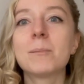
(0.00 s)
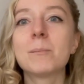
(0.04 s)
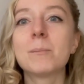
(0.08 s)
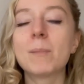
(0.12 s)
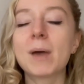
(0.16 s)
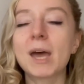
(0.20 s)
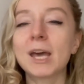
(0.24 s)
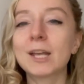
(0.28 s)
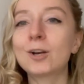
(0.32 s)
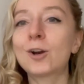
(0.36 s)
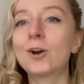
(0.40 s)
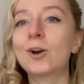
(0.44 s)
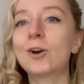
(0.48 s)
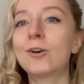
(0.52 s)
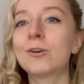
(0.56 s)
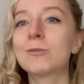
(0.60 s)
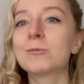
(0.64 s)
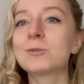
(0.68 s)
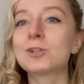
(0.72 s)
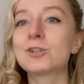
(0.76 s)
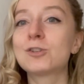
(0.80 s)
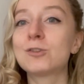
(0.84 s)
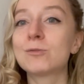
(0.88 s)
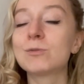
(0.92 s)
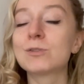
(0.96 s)
met her
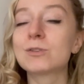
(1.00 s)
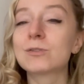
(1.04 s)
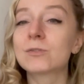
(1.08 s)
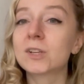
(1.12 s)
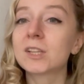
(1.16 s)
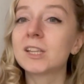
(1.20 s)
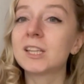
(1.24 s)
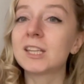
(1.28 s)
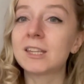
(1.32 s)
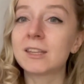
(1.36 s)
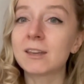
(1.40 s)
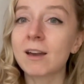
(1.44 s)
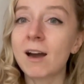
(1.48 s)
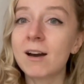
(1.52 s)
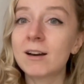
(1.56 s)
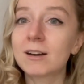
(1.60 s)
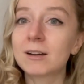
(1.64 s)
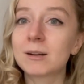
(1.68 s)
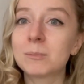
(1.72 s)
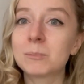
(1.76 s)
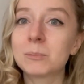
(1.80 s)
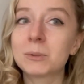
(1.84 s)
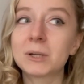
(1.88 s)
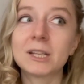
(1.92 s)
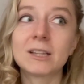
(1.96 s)
when she was really
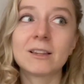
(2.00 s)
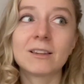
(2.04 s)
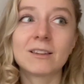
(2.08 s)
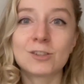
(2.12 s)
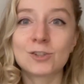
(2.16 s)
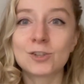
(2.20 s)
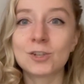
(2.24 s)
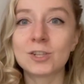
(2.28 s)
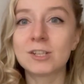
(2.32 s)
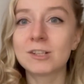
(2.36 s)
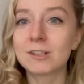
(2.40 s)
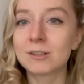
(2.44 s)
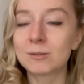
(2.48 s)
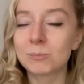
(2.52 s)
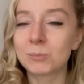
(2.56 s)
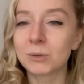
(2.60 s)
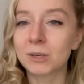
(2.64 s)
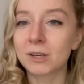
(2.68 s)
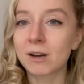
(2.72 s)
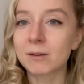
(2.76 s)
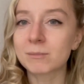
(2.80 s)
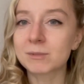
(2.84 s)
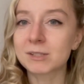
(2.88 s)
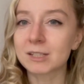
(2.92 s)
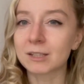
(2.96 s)
young, but she didn't
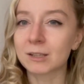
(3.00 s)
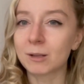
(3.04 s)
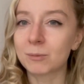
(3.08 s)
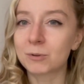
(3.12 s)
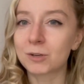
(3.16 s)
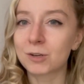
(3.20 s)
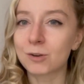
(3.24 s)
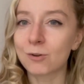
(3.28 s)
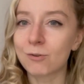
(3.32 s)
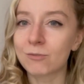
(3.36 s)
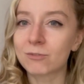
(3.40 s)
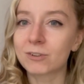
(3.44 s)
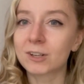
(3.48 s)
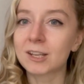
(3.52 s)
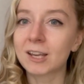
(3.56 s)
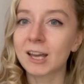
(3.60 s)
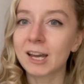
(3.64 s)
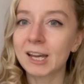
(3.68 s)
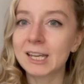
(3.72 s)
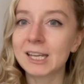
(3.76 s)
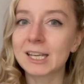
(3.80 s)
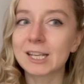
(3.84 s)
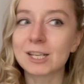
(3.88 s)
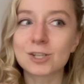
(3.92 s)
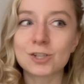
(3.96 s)
become celebrity
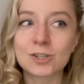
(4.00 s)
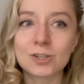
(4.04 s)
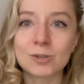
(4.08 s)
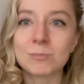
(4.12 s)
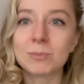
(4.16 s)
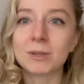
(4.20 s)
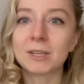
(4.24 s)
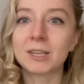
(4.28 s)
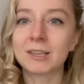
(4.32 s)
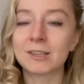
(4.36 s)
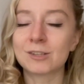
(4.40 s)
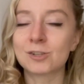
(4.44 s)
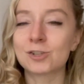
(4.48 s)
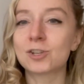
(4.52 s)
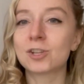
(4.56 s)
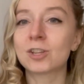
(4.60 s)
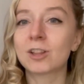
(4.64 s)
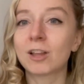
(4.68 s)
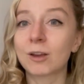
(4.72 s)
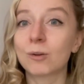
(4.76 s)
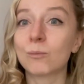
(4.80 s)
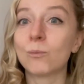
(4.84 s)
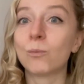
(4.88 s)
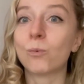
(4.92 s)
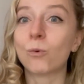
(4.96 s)
overnight. She
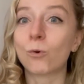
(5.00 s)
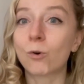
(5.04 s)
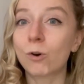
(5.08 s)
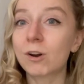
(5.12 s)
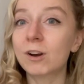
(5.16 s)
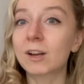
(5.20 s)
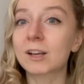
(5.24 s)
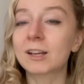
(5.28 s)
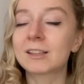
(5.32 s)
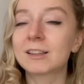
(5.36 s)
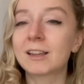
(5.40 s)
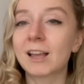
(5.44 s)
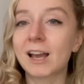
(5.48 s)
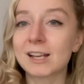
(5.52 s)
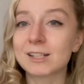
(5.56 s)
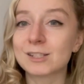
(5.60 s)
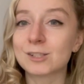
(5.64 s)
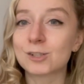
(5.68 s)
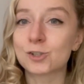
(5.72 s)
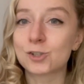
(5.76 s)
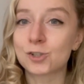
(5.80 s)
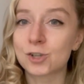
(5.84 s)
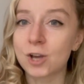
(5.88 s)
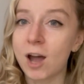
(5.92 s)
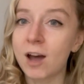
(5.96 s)
like worked as
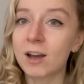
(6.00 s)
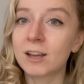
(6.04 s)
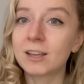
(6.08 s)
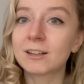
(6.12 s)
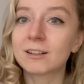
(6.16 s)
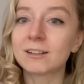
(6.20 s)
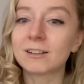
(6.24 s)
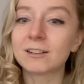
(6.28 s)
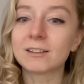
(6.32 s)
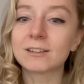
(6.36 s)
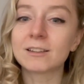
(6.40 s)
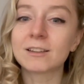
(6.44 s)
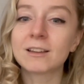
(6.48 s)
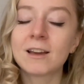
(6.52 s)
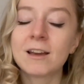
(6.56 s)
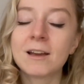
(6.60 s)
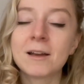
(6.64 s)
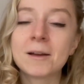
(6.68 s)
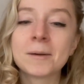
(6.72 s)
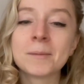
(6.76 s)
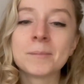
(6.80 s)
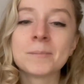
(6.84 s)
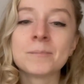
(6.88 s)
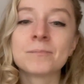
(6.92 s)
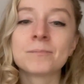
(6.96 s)
a child.
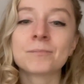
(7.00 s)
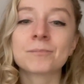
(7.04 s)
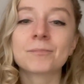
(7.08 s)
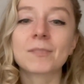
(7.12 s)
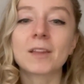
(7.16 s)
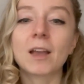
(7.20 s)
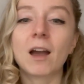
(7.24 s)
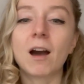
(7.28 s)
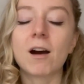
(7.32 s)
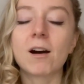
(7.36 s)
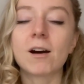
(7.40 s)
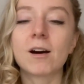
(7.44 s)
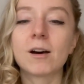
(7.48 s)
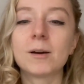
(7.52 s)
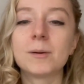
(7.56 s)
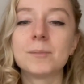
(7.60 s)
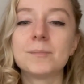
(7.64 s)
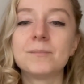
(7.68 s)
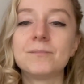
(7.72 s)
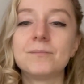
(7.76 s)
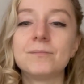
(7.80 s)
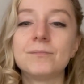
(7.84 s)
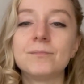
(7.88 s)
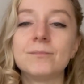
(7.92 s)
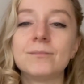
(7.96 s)

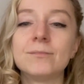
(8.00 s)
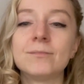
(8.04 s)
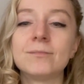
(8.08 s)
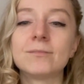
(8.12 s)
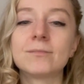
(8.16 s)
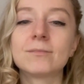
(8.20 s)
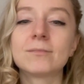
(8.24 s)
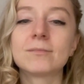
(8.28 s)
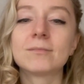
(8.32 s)
Don't